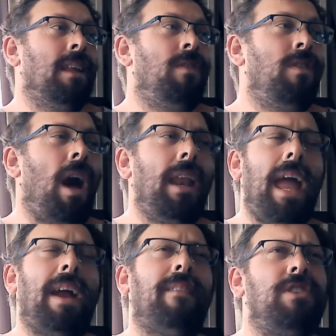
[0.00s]
not
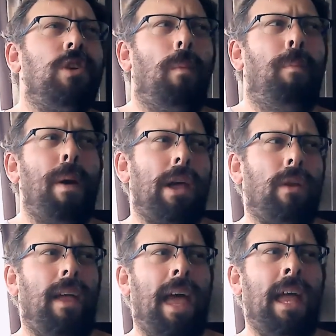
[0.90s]
every single
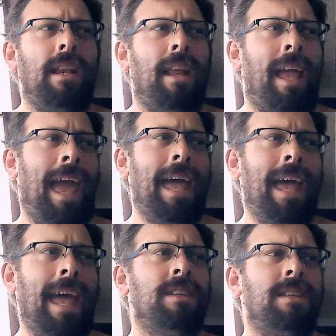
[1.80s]
battle
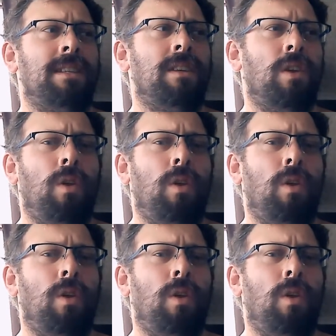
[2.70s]
ends